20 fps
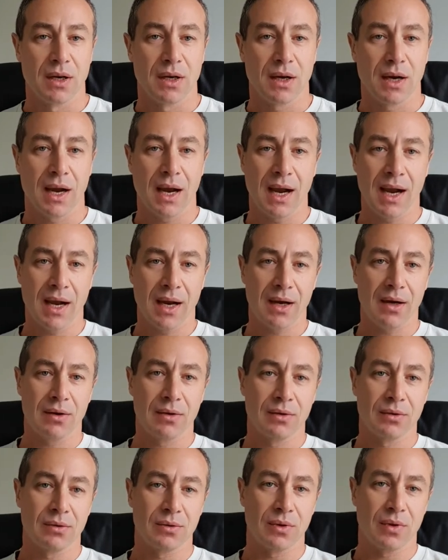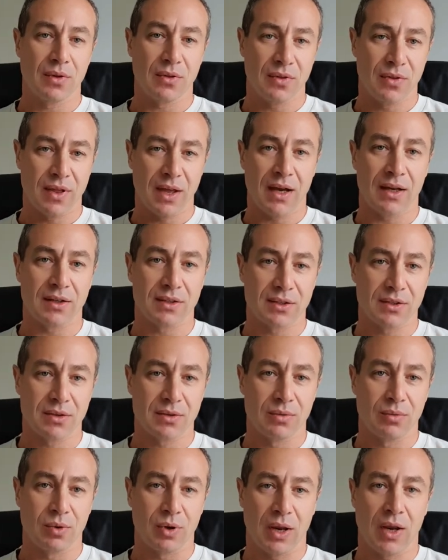How that
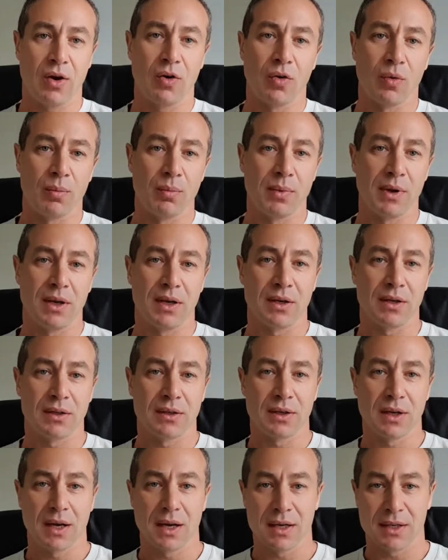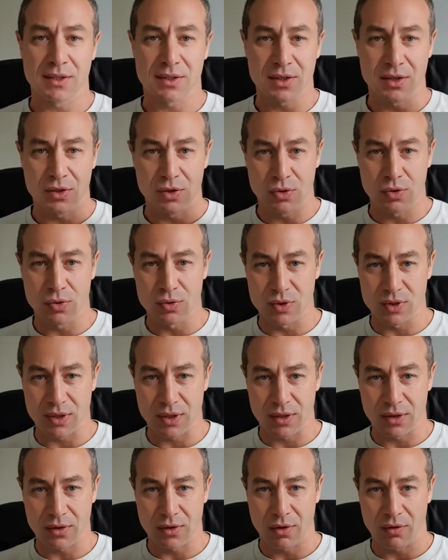would help me as a
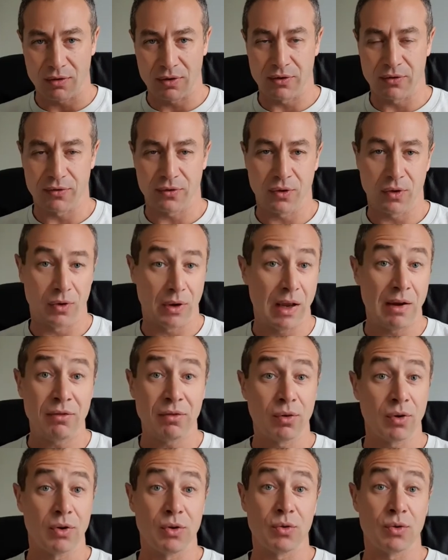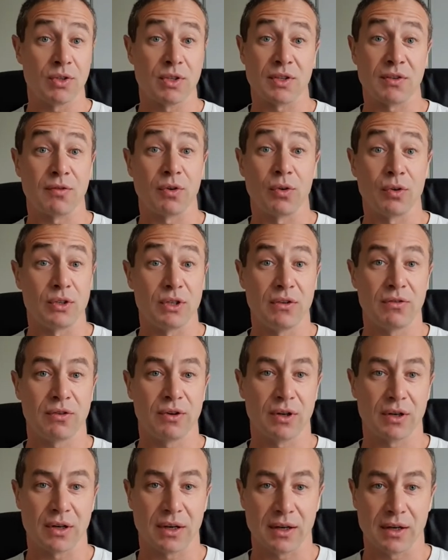user of the phone? Everyone uses phone
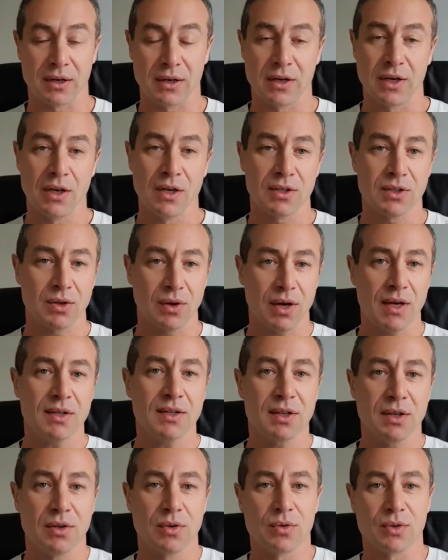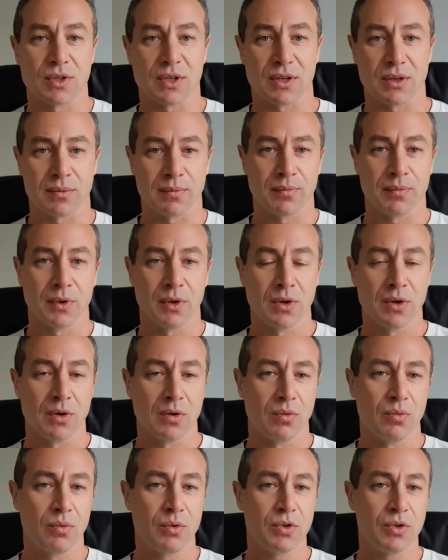differently. So as a user,
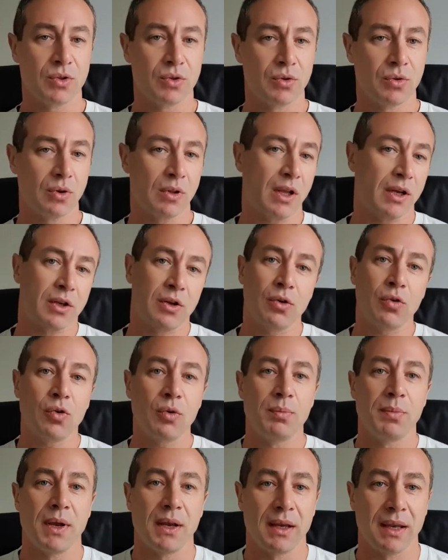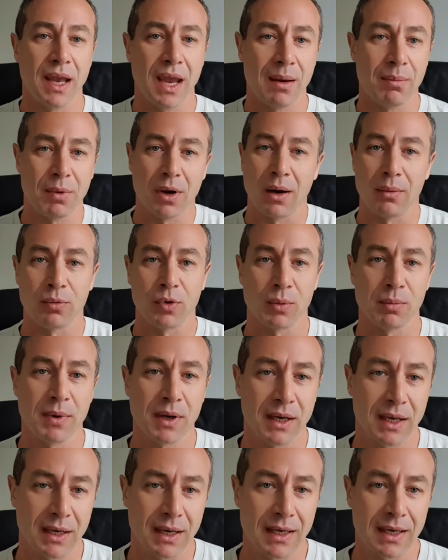would you, like, you could be a gamer, I'm not
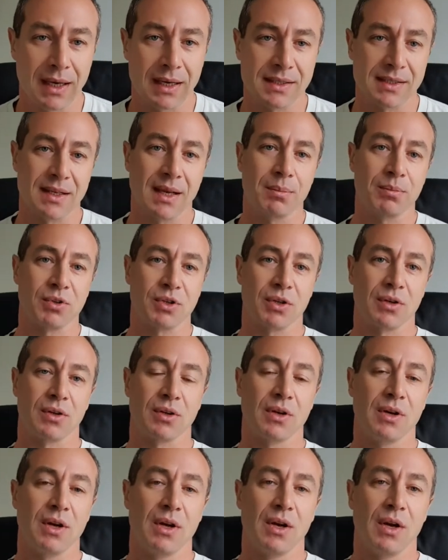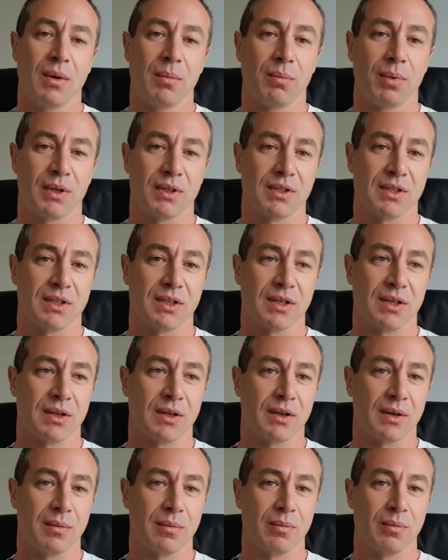making any assumption, but
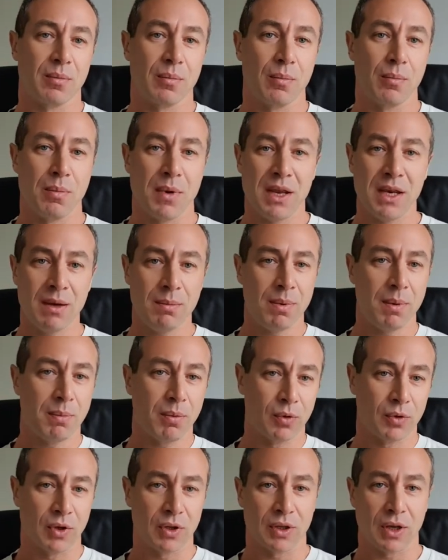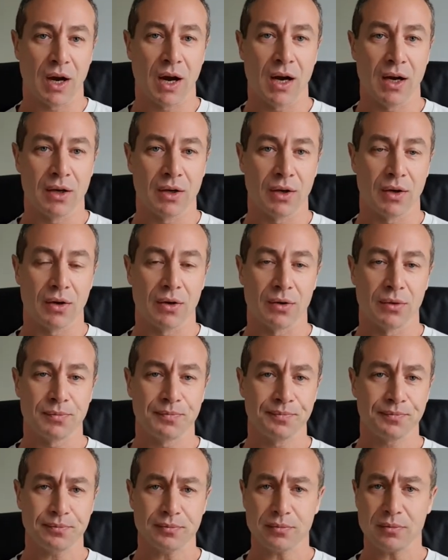many people that I know
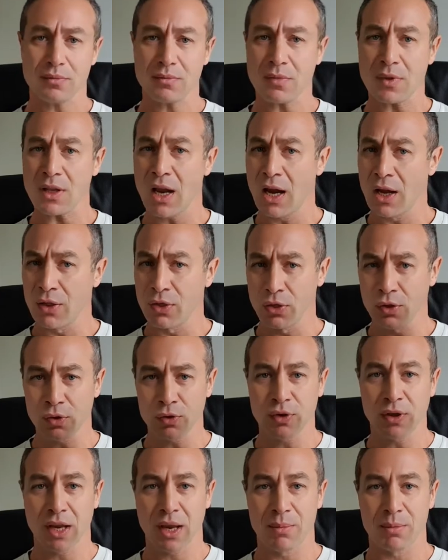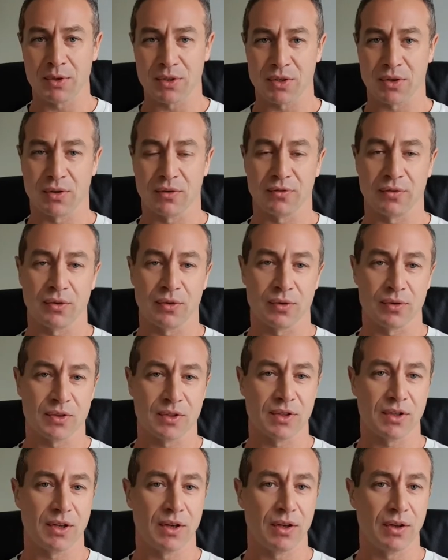are not gamers on the
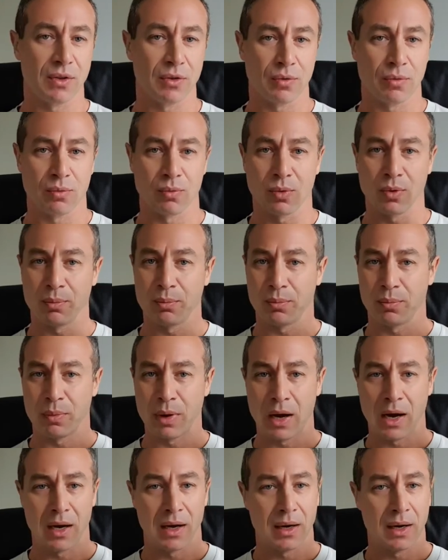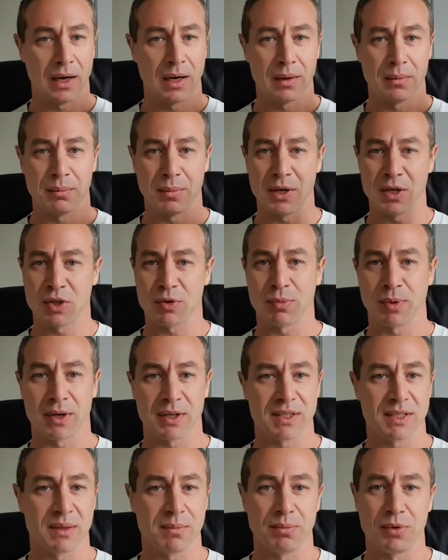phones. They want a benchmark
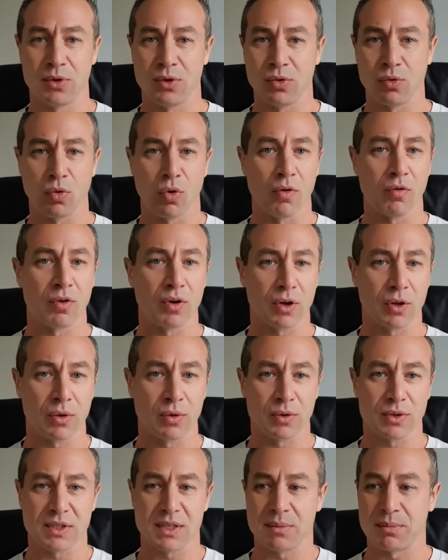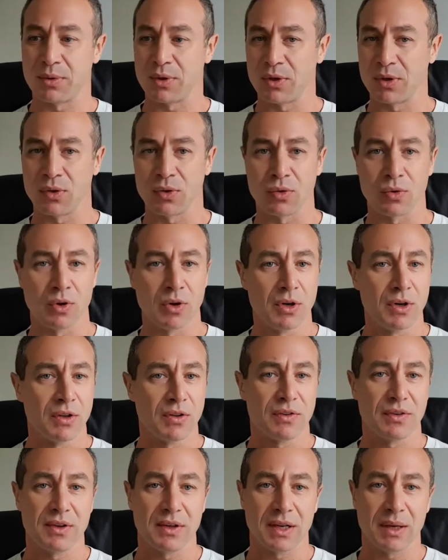CPU, overclock CPU,
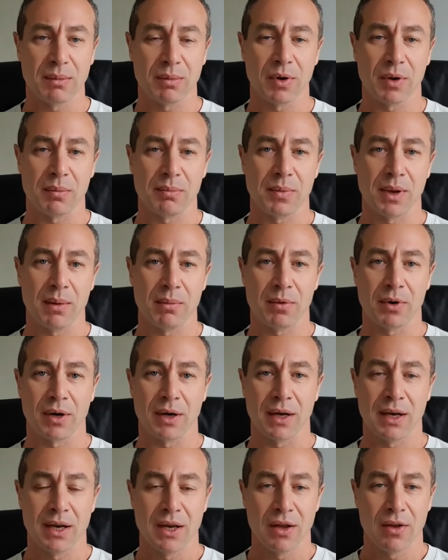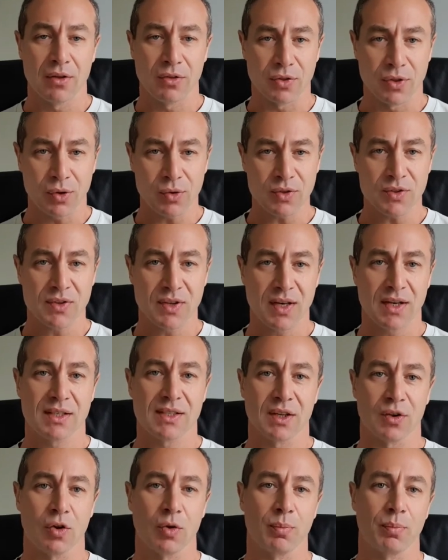think about memory. Those things
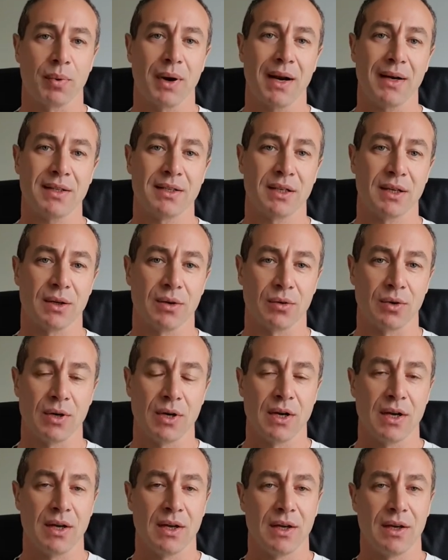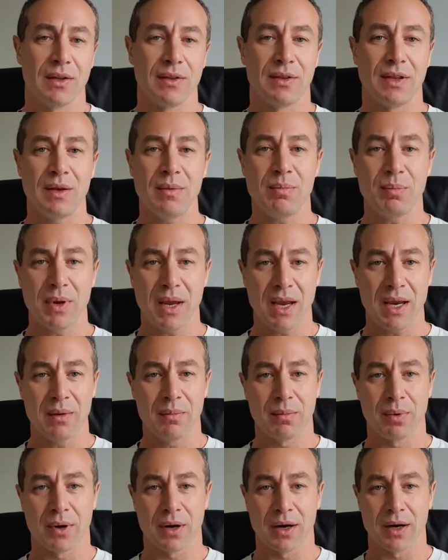are not practical. They're
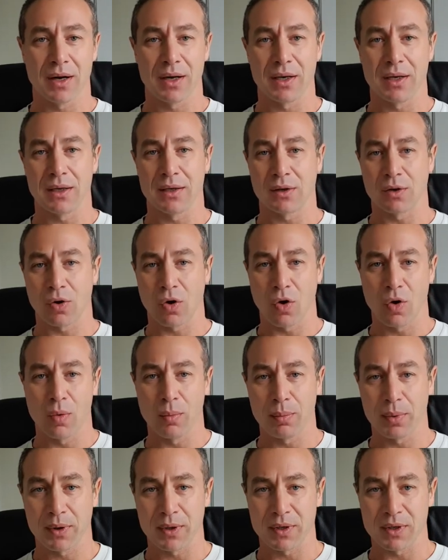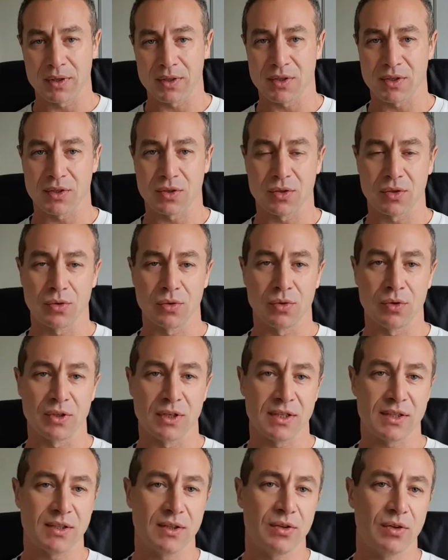paid by companies to
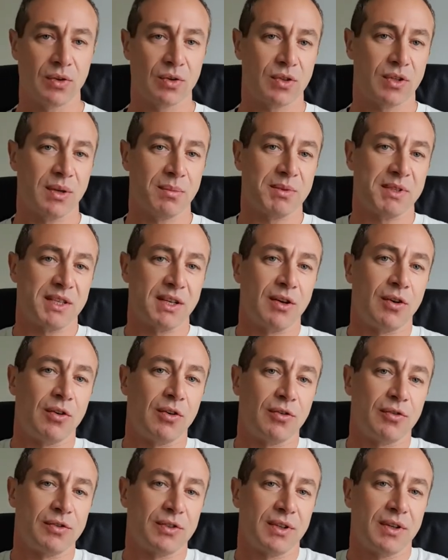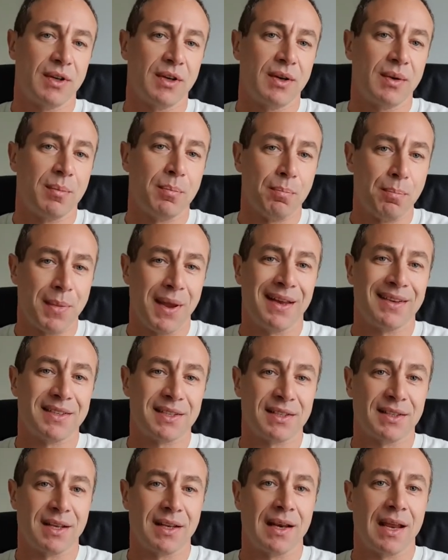distinguish themselves better
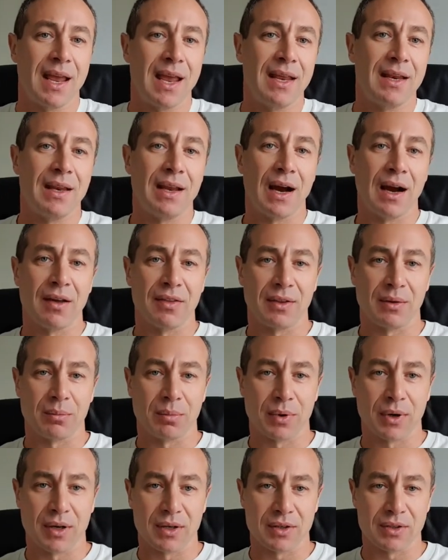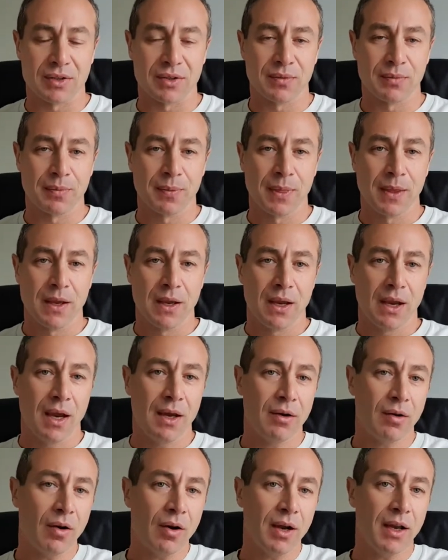than any other brand.
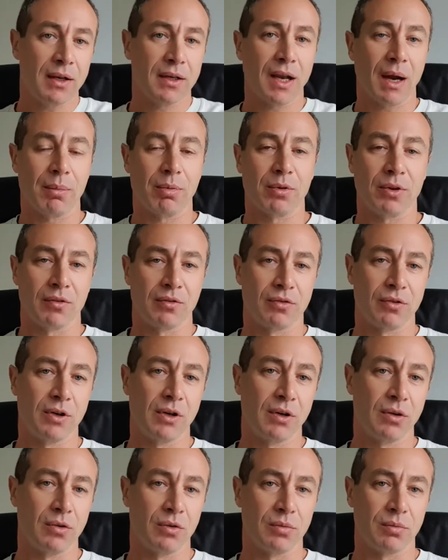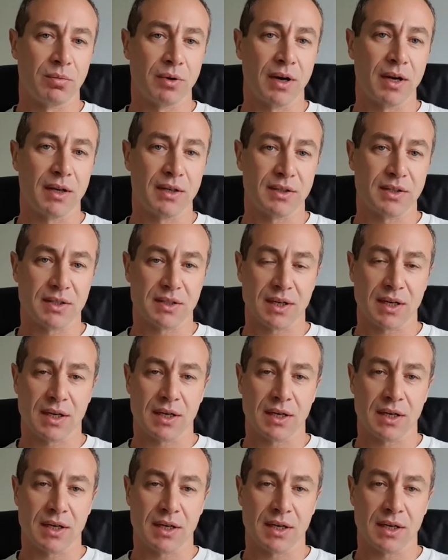And I had a couple of really good brands.